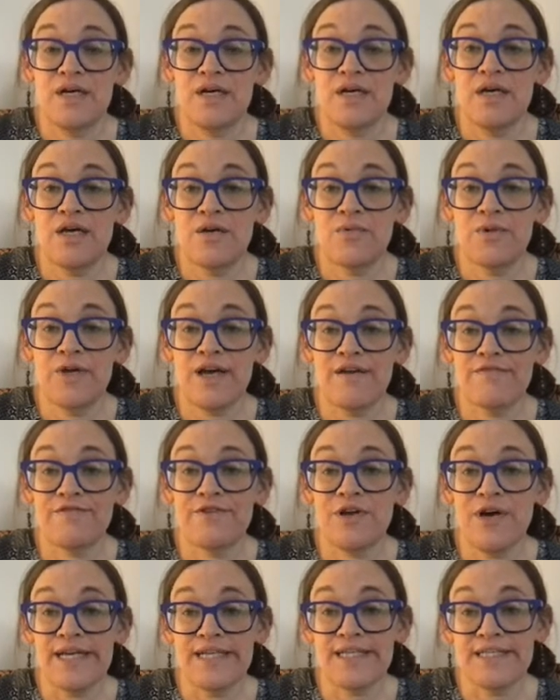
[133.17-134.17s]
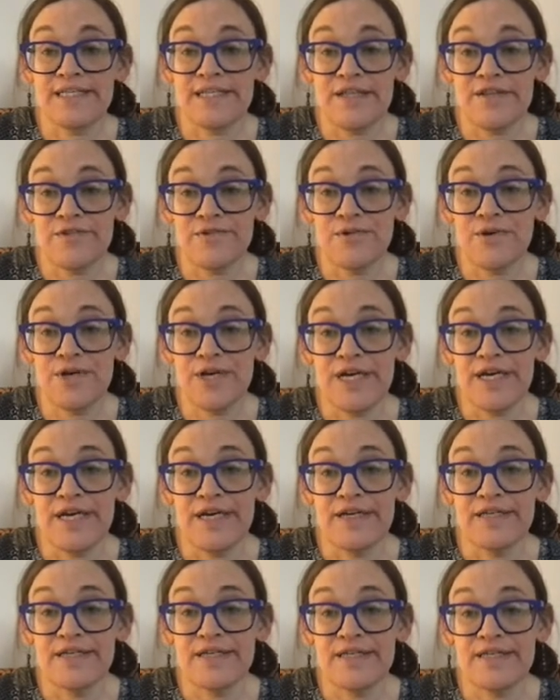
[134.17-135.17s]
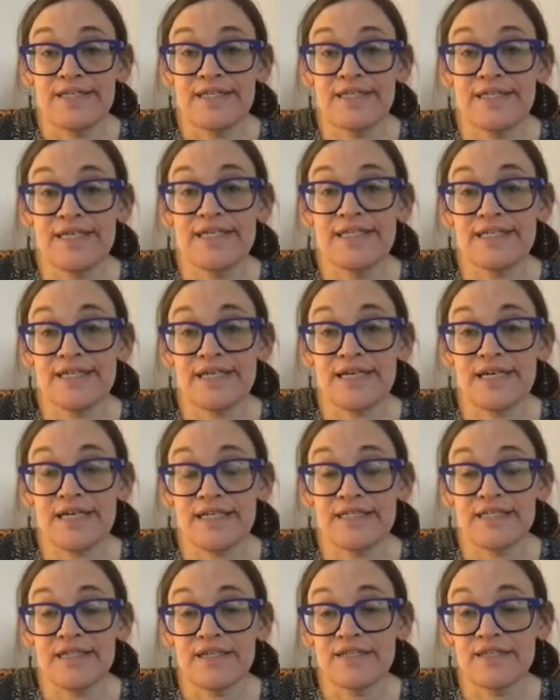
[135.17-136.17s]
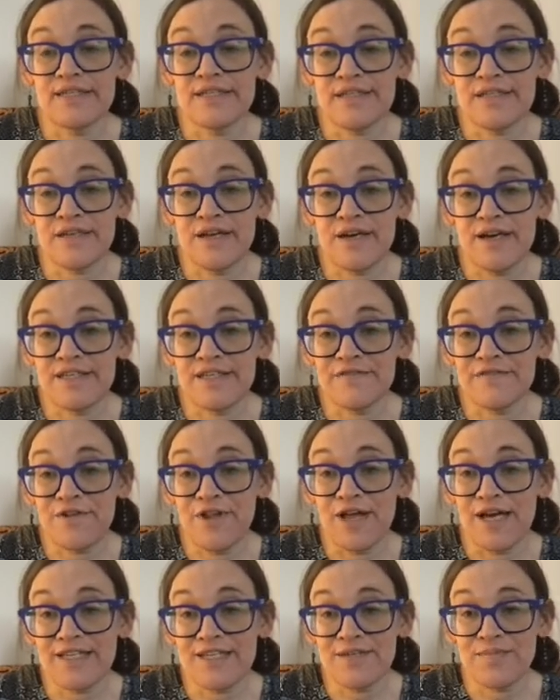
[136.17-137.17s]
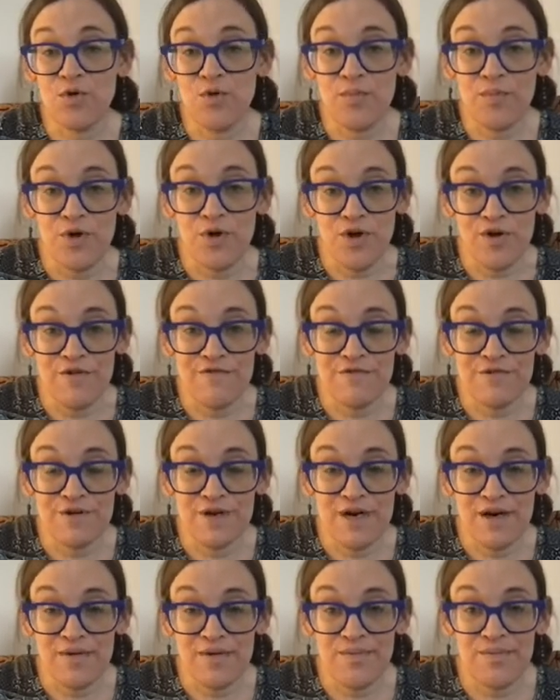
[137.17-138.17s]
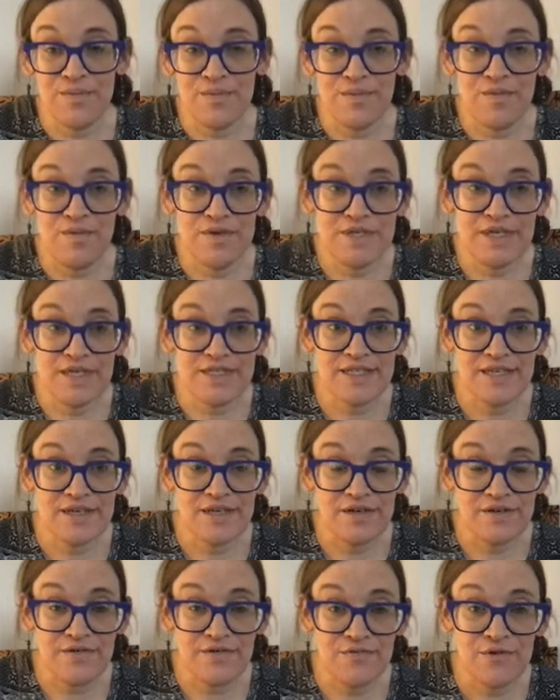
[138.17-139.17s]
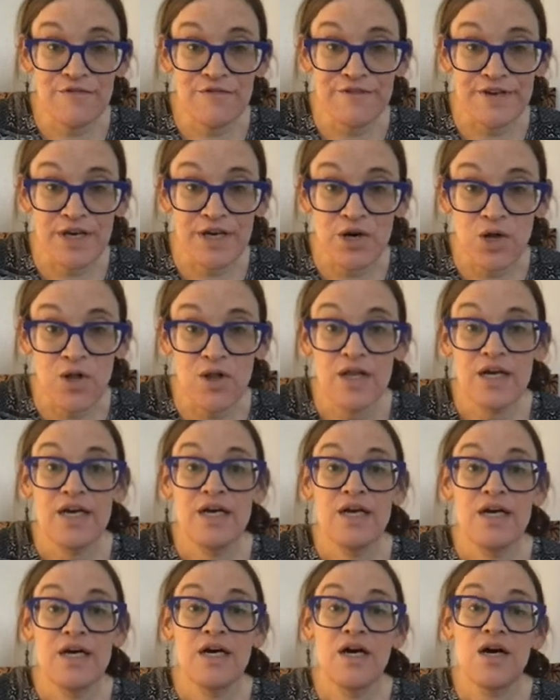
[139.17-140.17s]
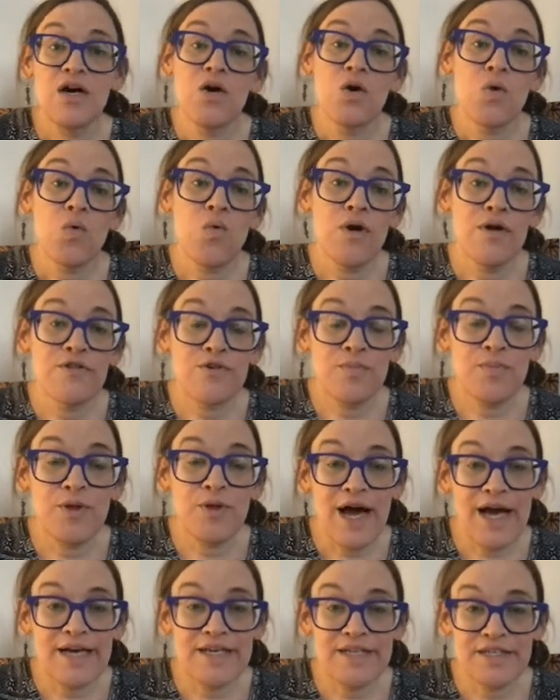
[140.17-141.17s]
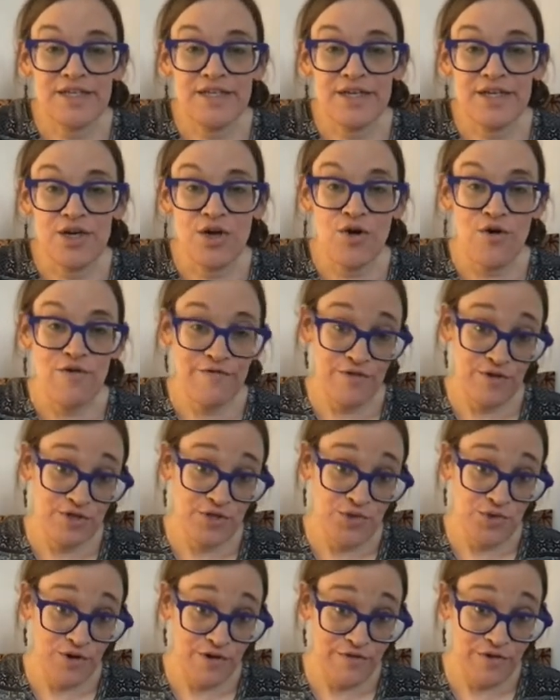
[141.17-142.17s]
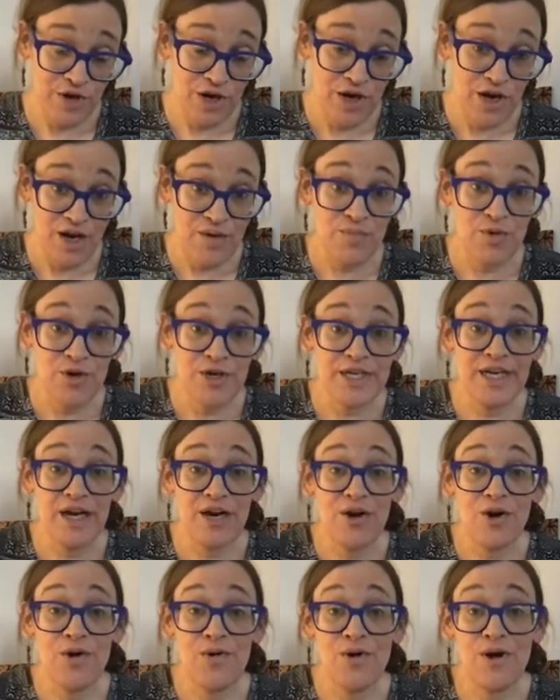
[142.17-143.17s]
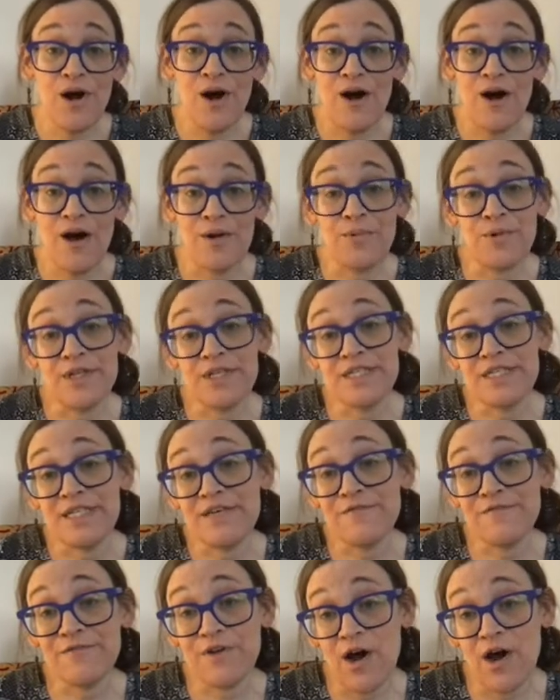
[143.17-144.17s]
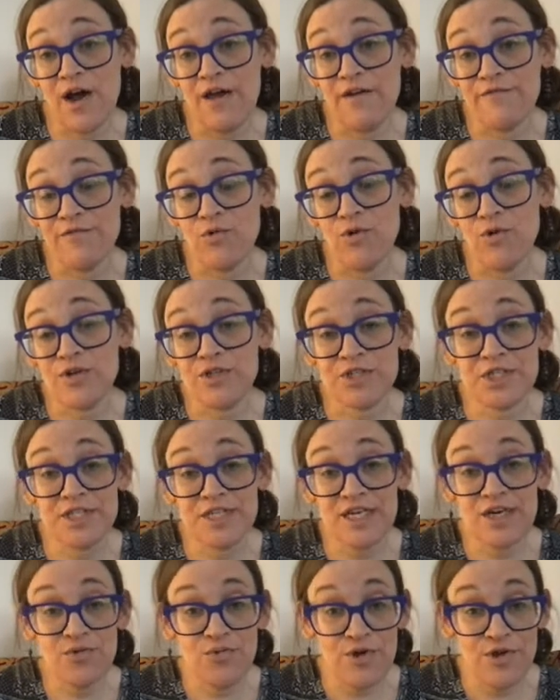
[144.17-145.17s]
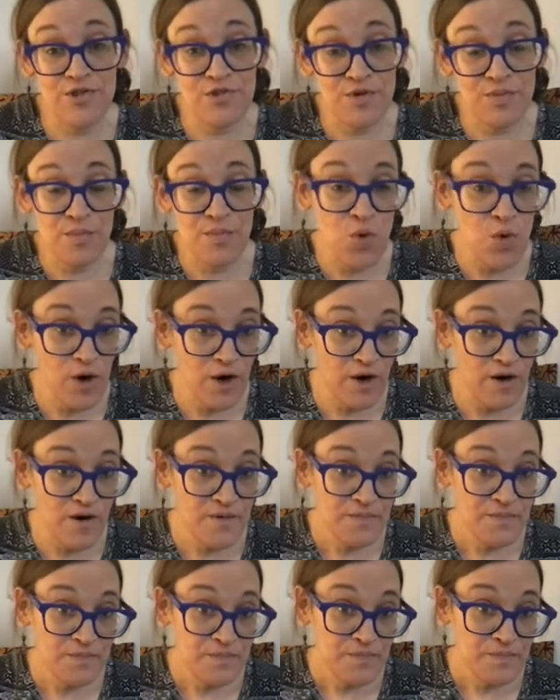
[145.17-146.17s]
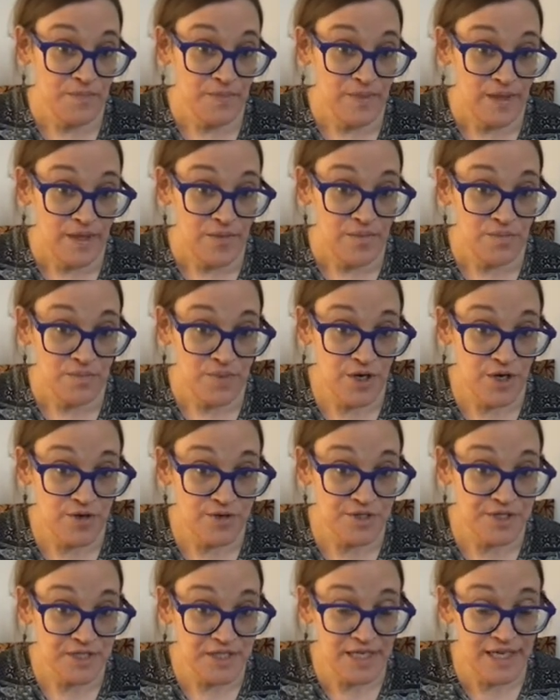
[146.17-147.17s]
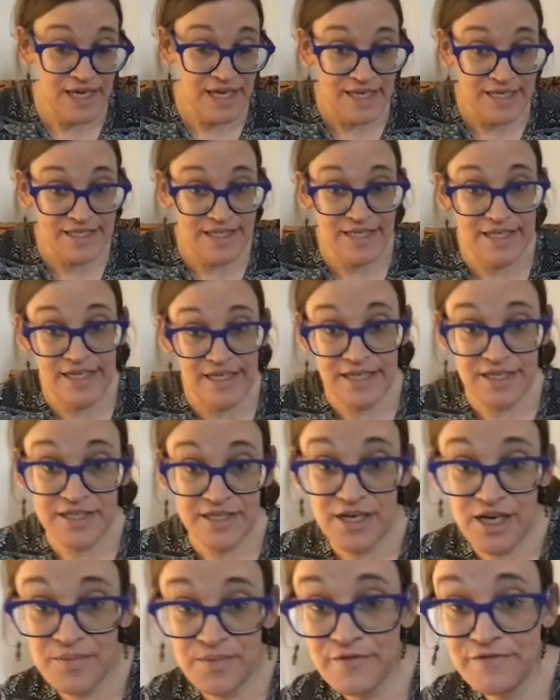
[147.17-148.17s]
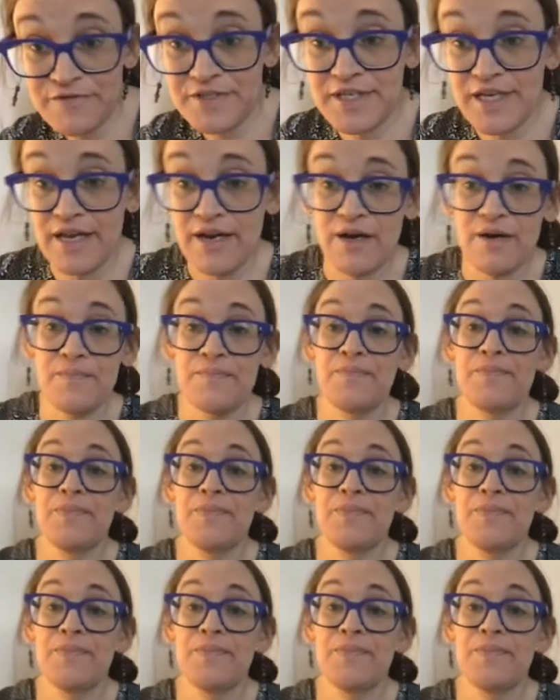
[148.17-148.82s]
and we have knight c3, c6. This is a nice flexible move. Doesn't reveal whether black is going to go for sort of a hybrid Caro-Kann with d5 or stick with a more Peart's King's Indian type of setup.